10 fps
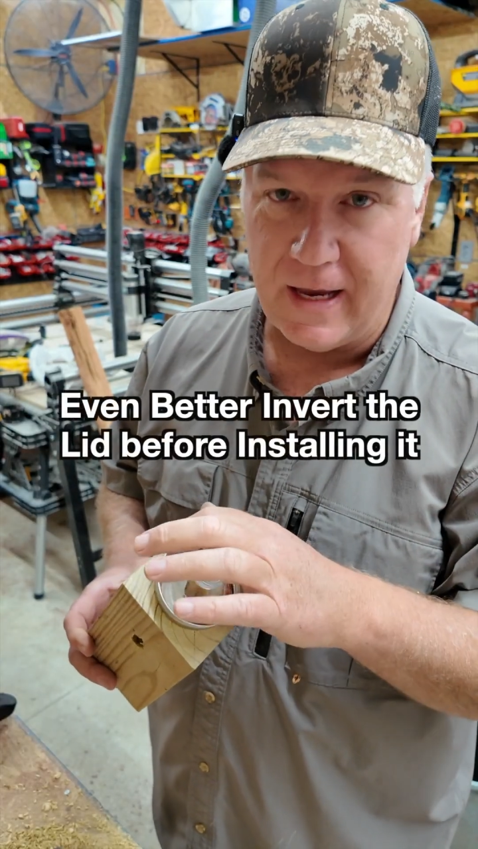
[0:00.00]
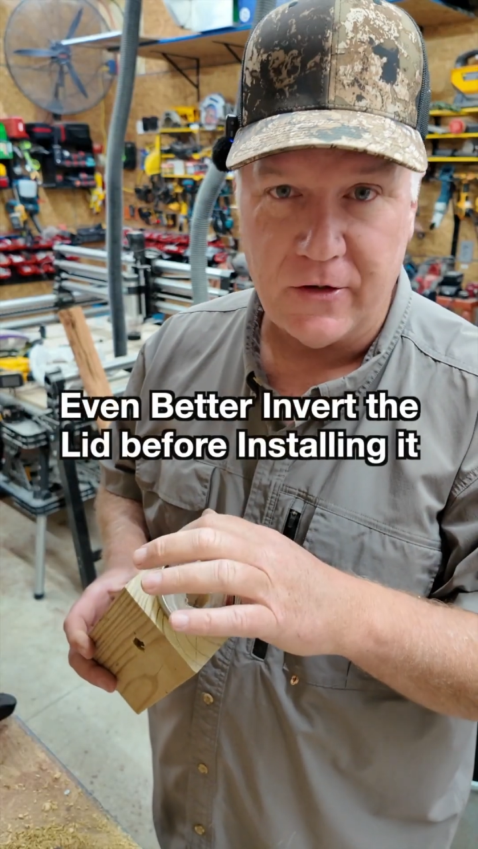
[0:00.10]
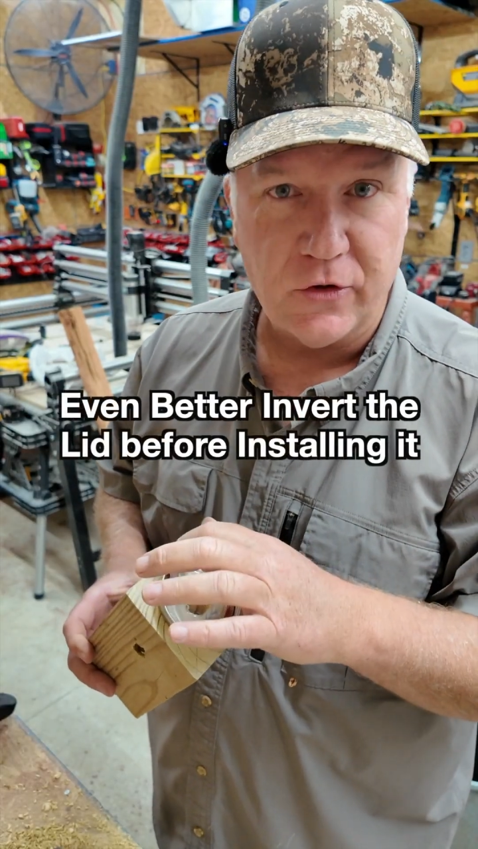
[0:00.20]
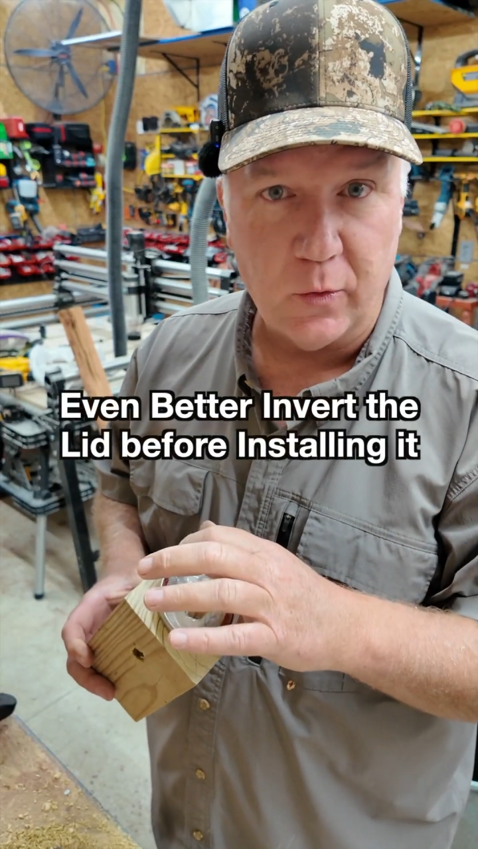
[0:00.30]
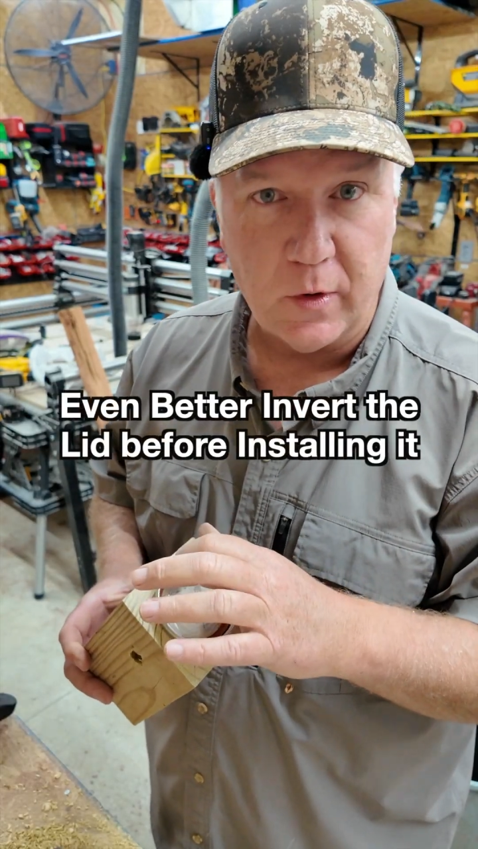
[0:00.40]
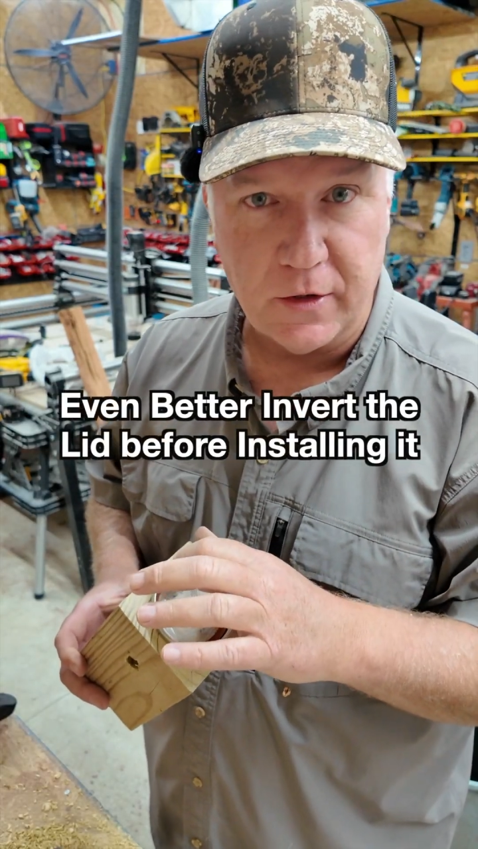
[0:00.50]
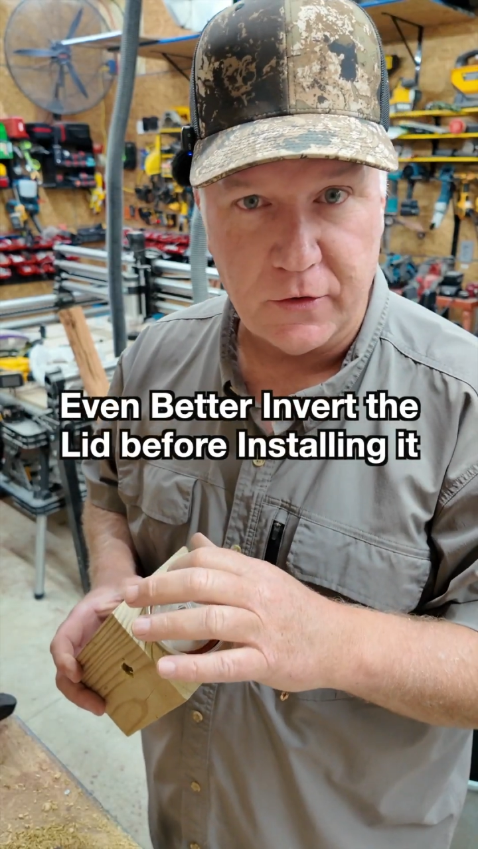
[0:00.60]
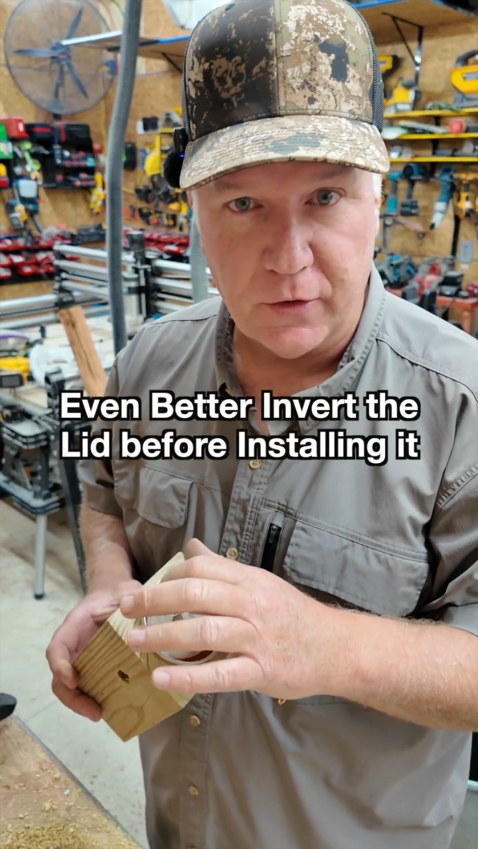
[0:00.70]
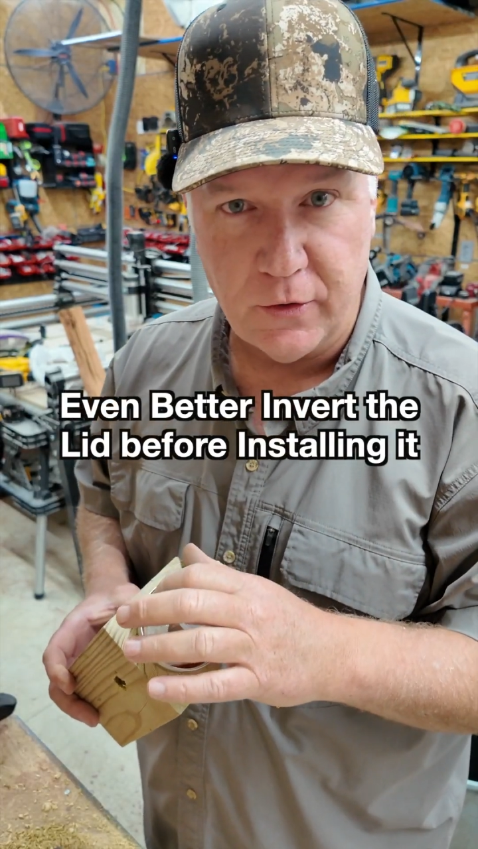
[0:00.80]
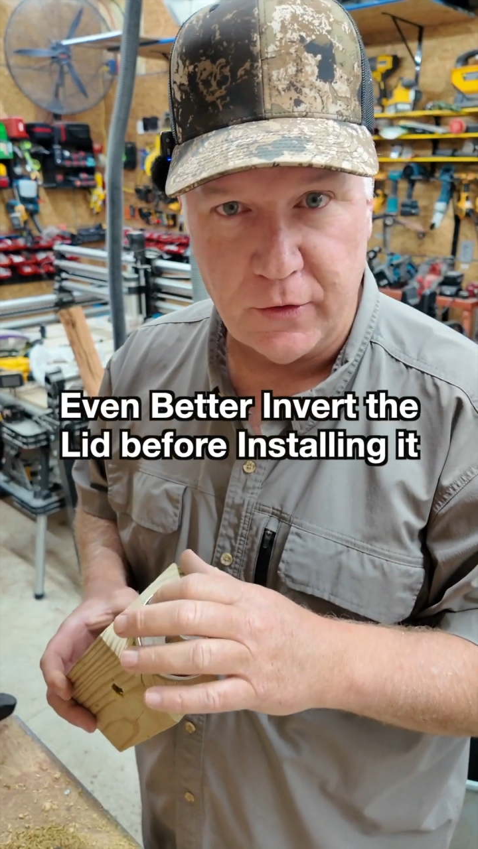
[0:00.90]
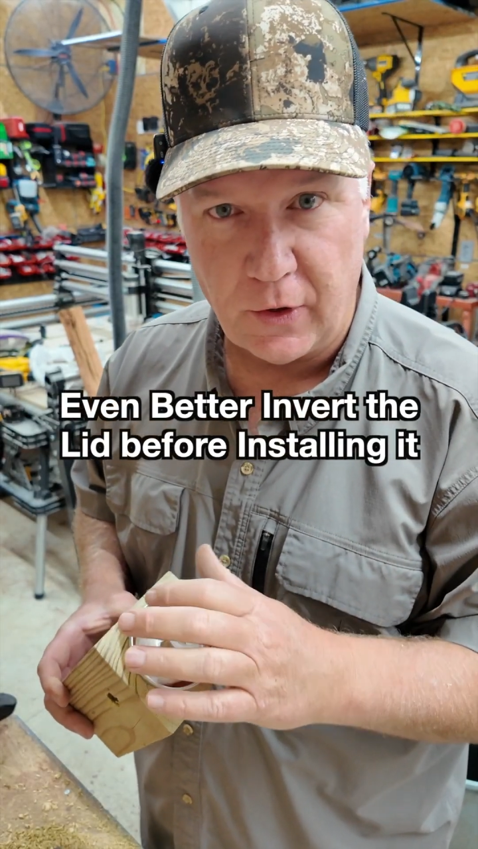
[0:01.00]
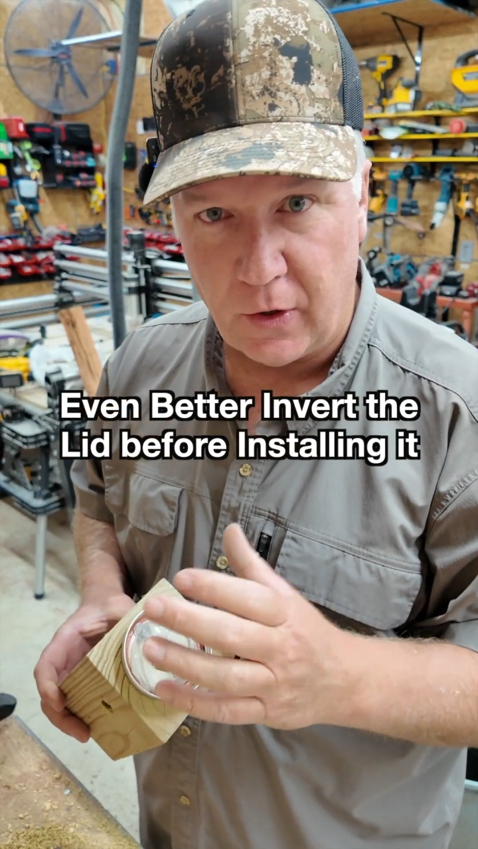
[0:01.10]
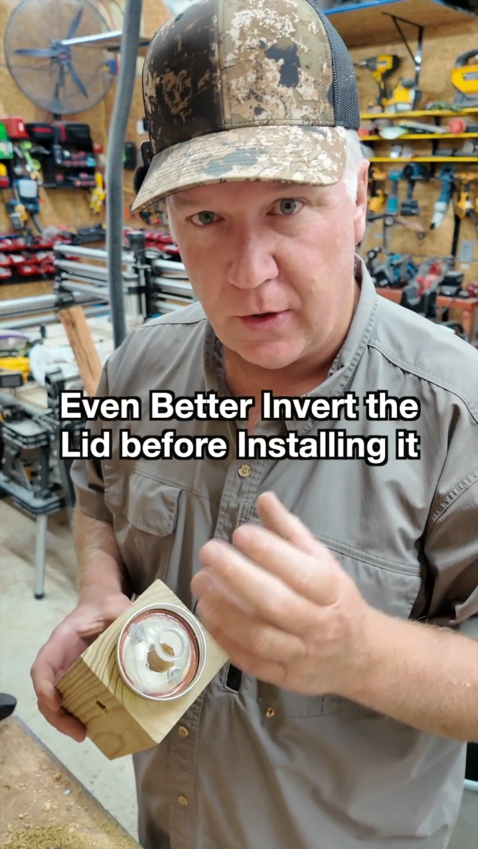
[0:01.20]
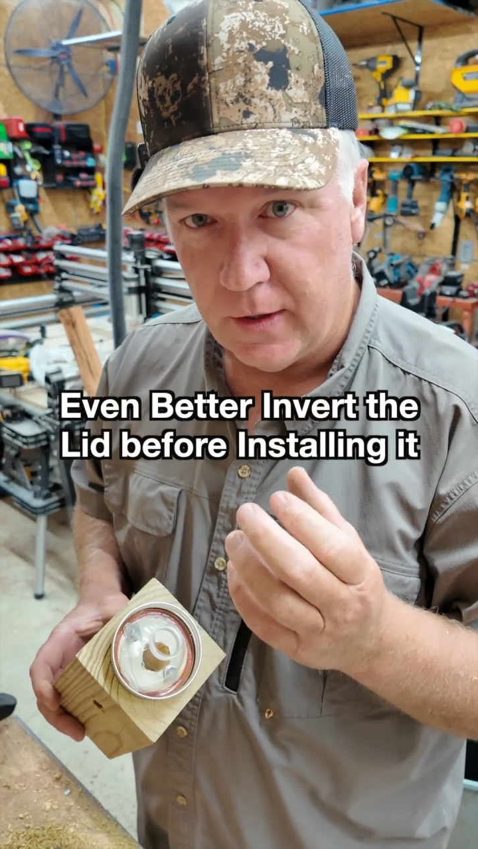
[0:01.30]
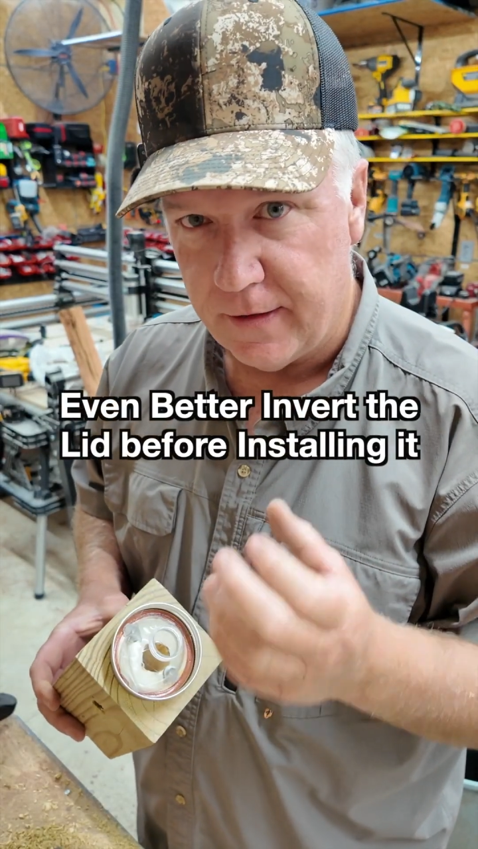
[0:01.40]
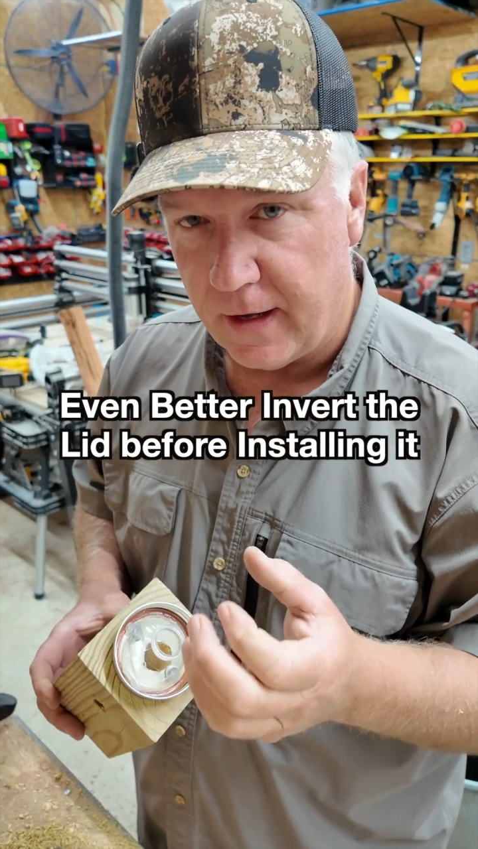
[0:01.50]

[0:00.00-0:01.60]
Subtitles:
extra where the screws are.